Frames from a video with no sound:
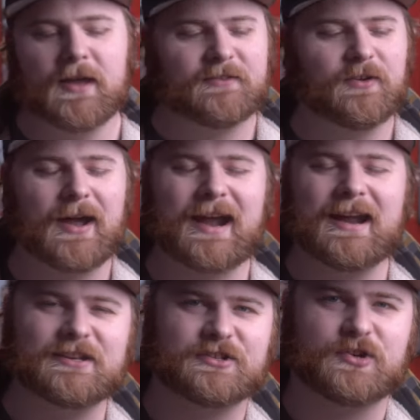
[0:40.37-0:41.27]
so I kind
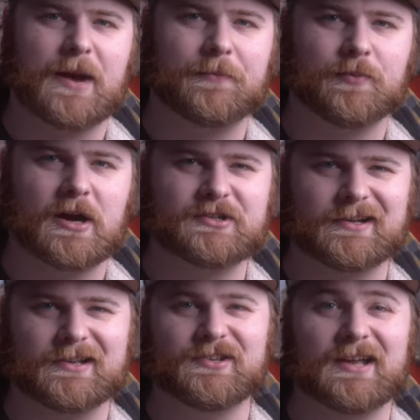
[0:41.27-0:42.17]
of just scrapped the
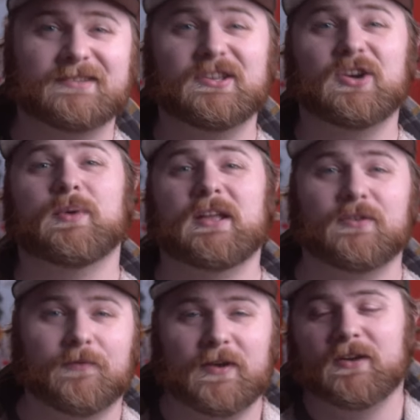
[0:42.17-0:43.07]
project because you guys know when I
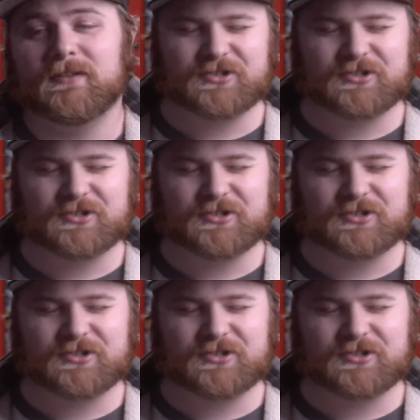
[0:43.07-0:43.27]
do videos,